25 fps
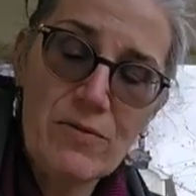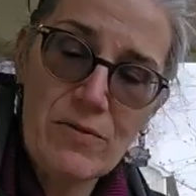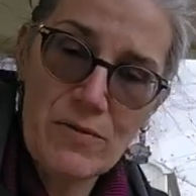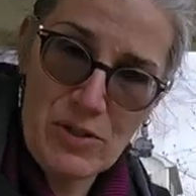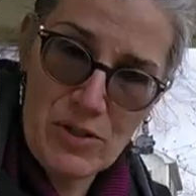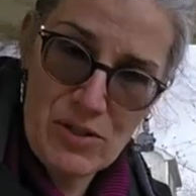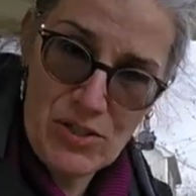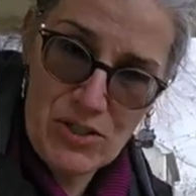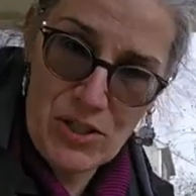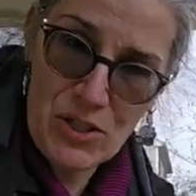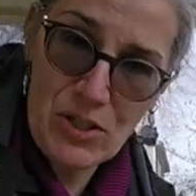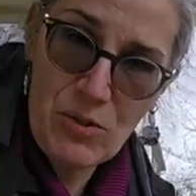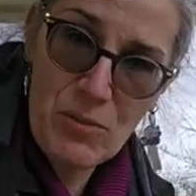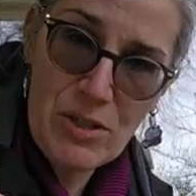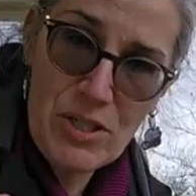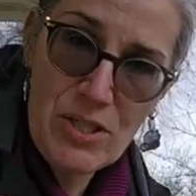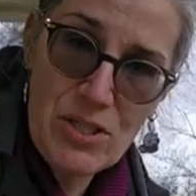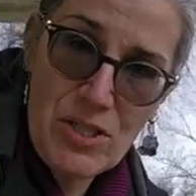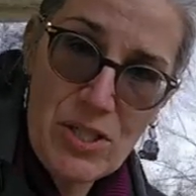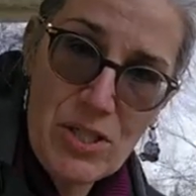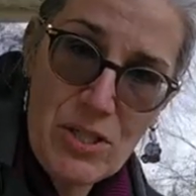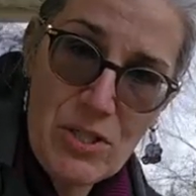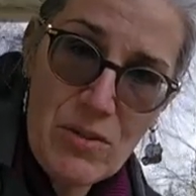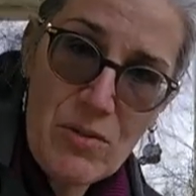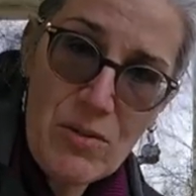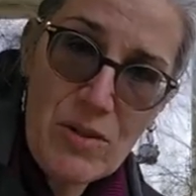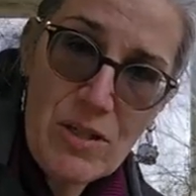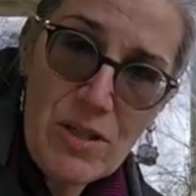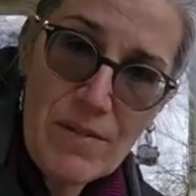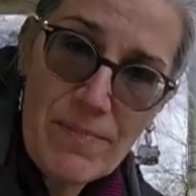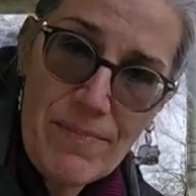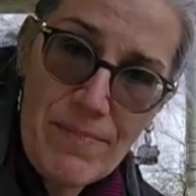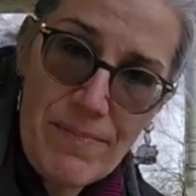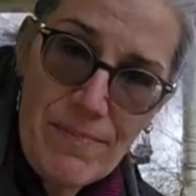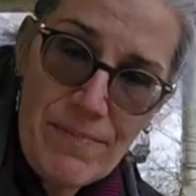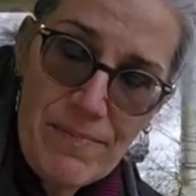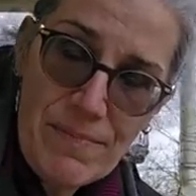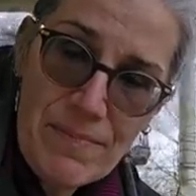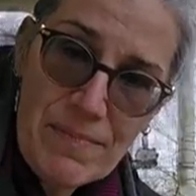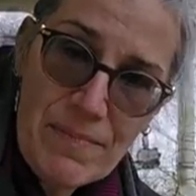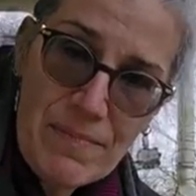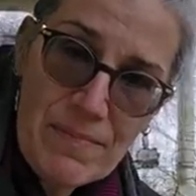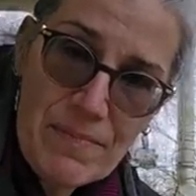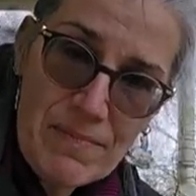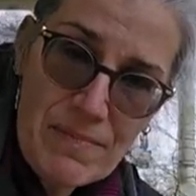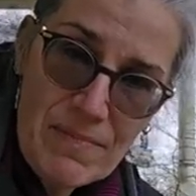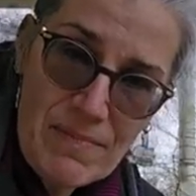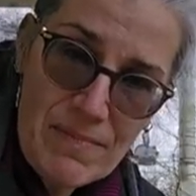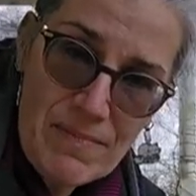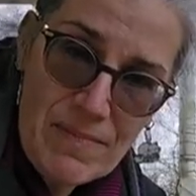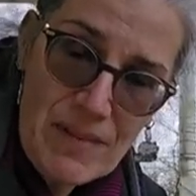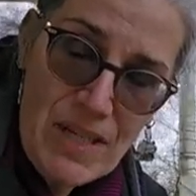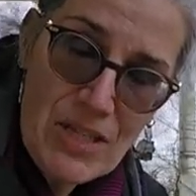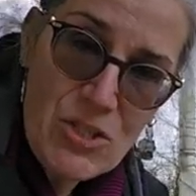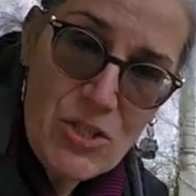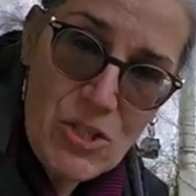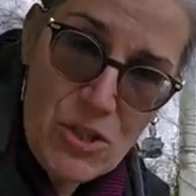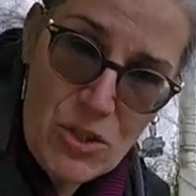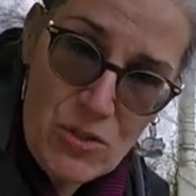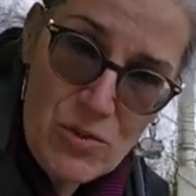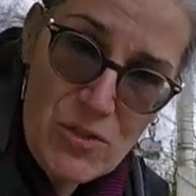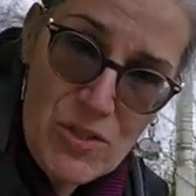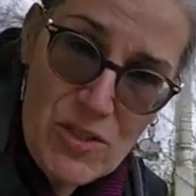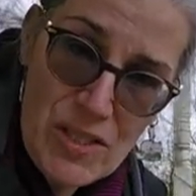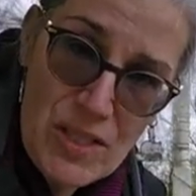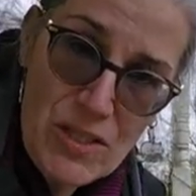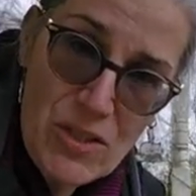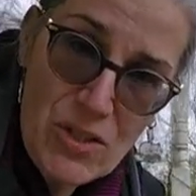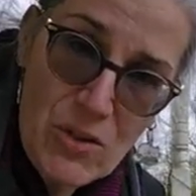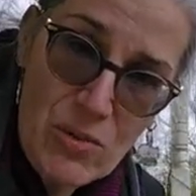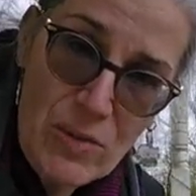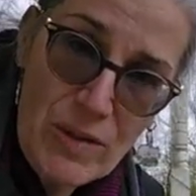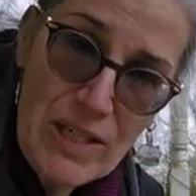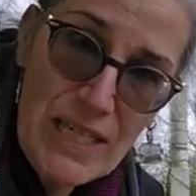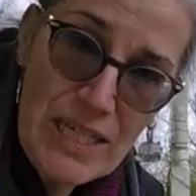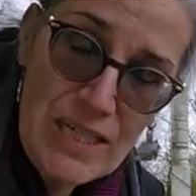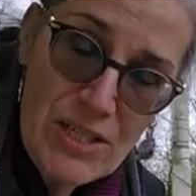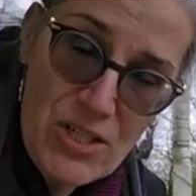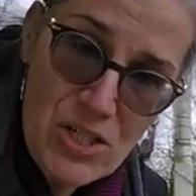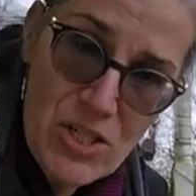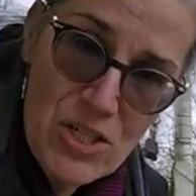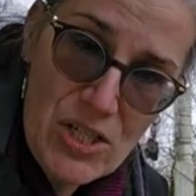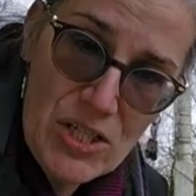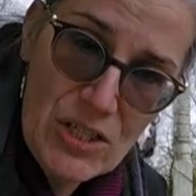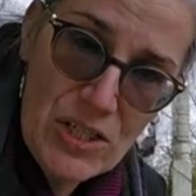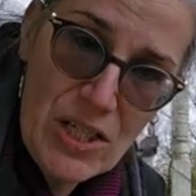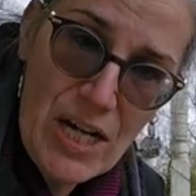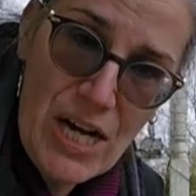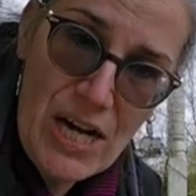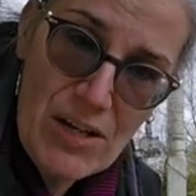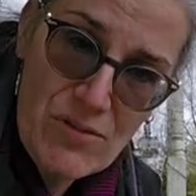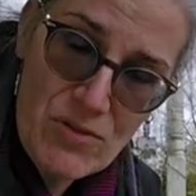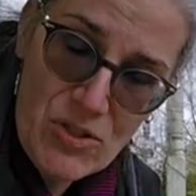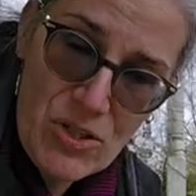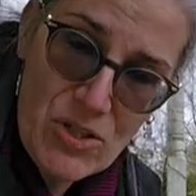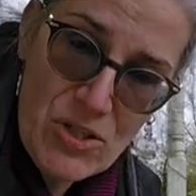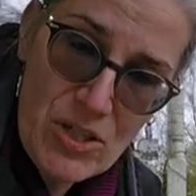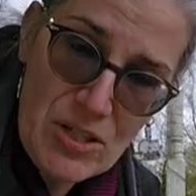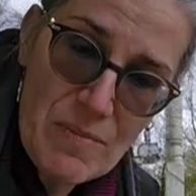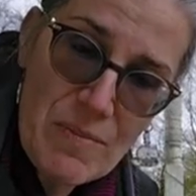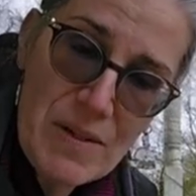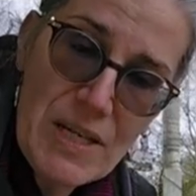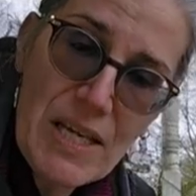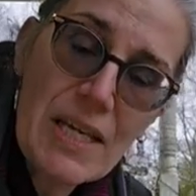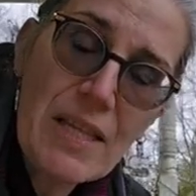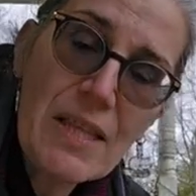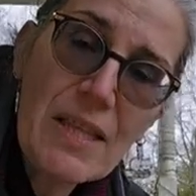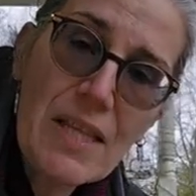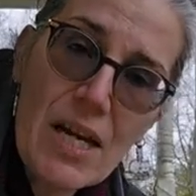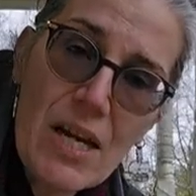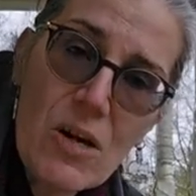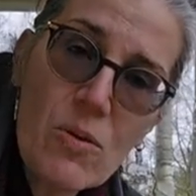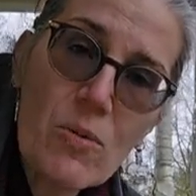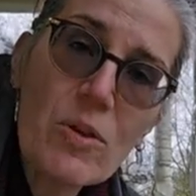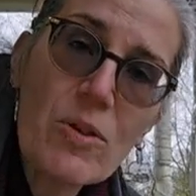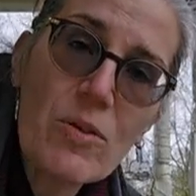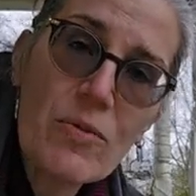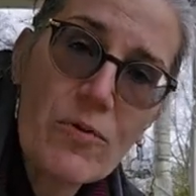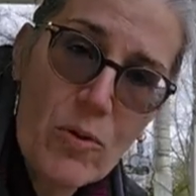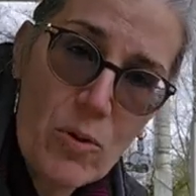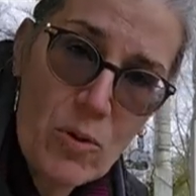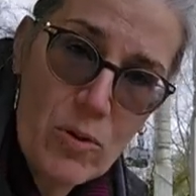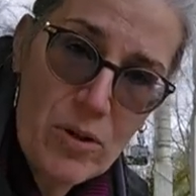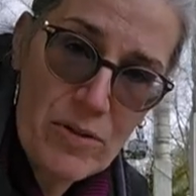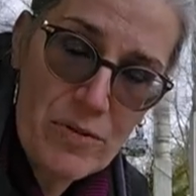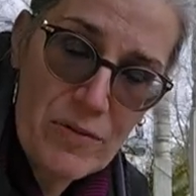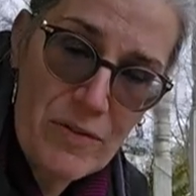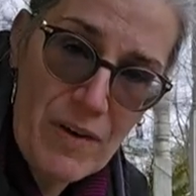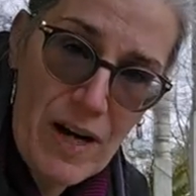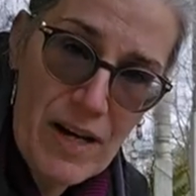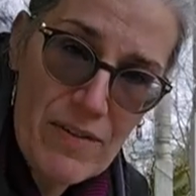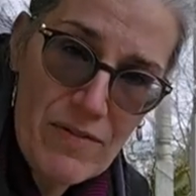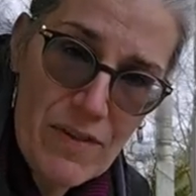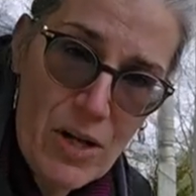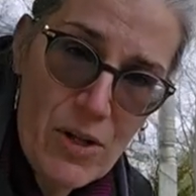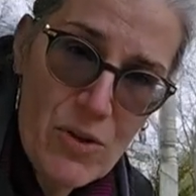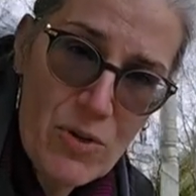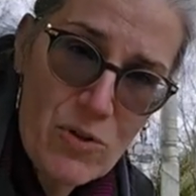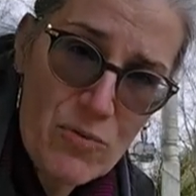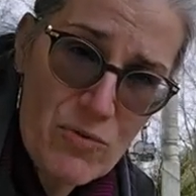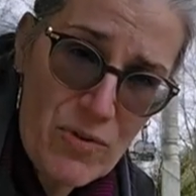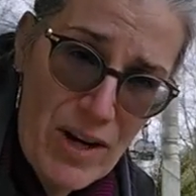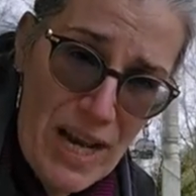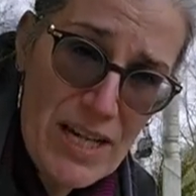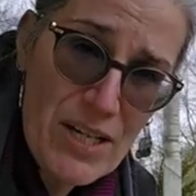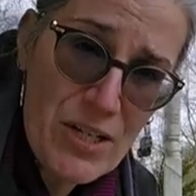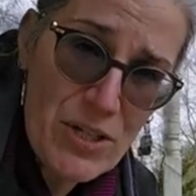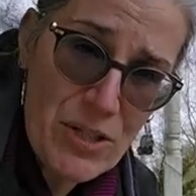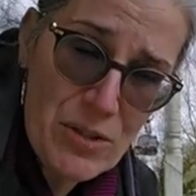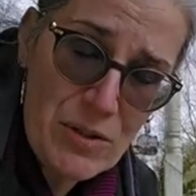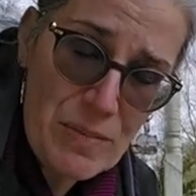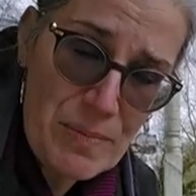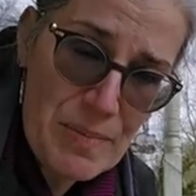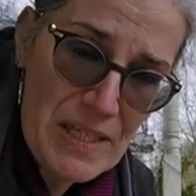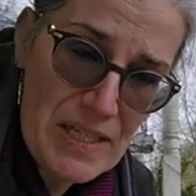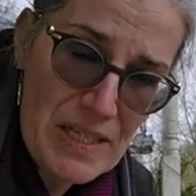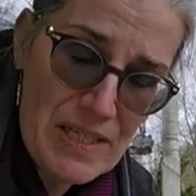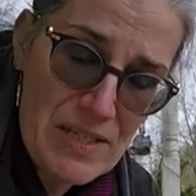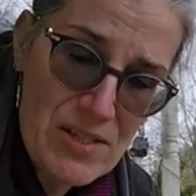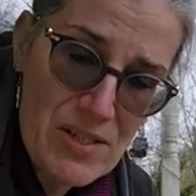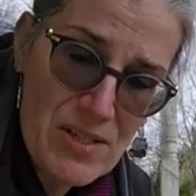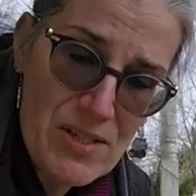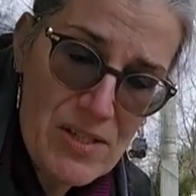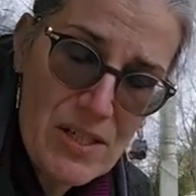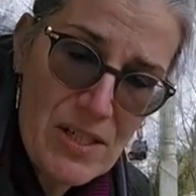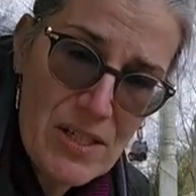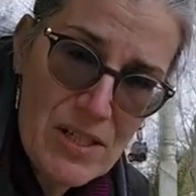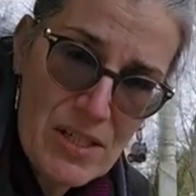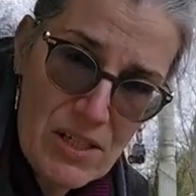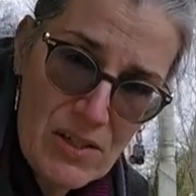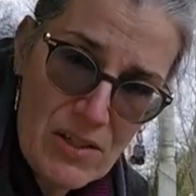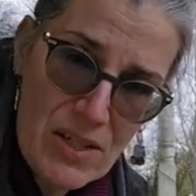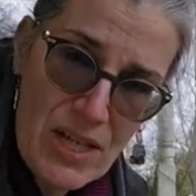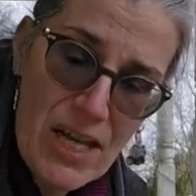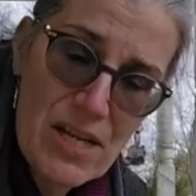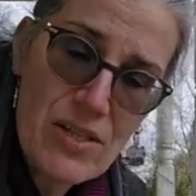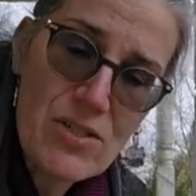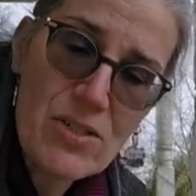First thing you want to do you see the queen? Is she alive? She's going to be in there with 4 or 5 other retinue bees, okay?